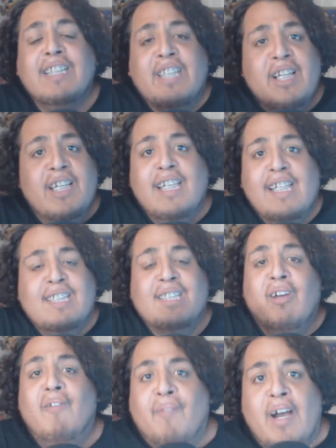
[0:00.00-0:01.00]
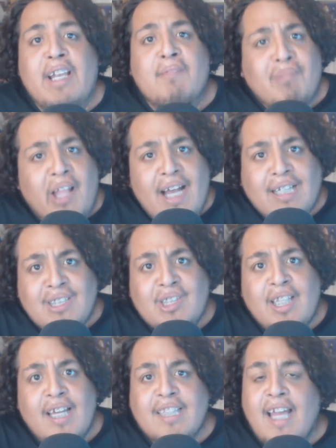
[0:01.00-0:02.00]
and thinking he's still fighting Black and
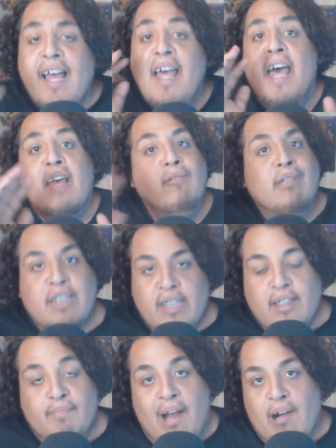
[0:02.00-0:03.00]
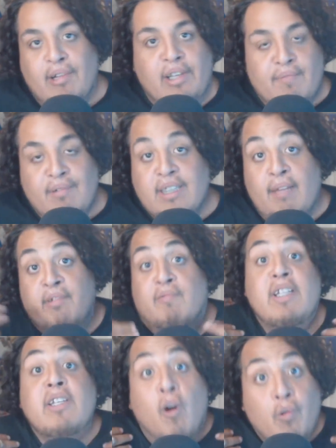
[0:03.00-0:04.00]
shit like that, and you can see the power difference. I mean,
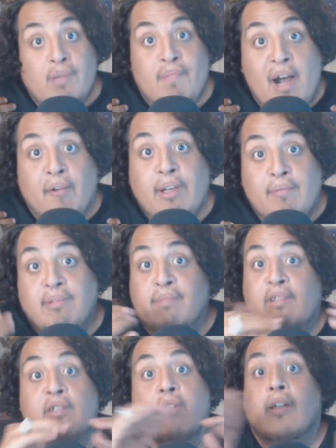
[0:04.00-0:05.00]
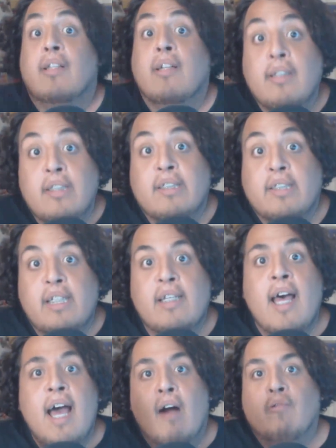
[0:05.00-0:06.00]
we know the power difference, but you could clearly see
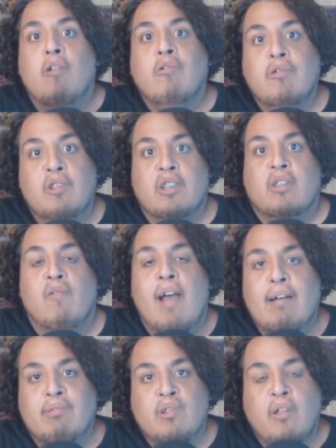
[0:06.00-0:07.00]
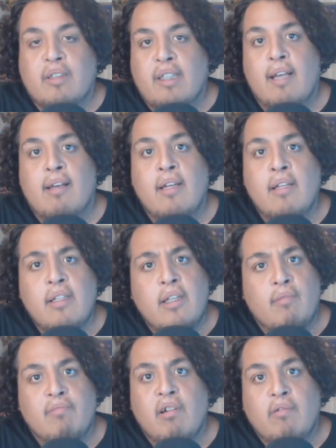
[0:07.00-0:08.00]
how Goku just grabs Trunks like,
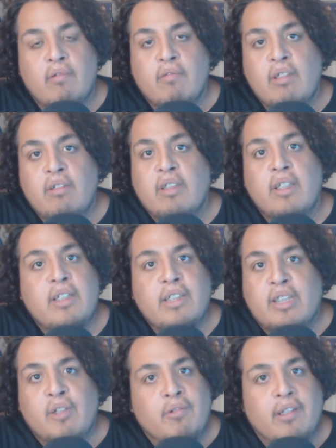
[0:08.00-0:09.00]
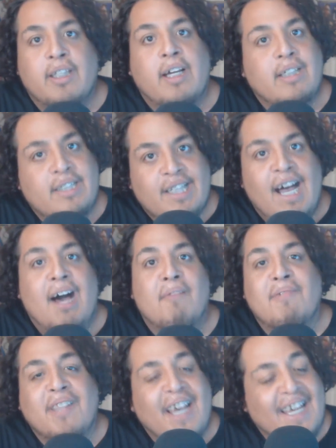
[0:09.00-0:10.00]
yo, bro, what do you think you're doing? Like,
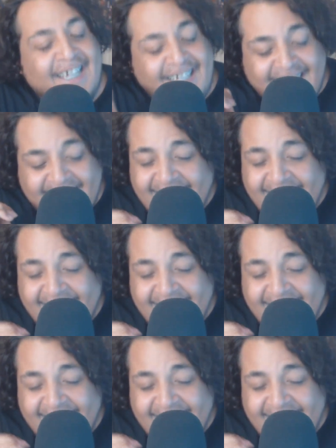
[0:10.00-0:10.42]
stop. Like,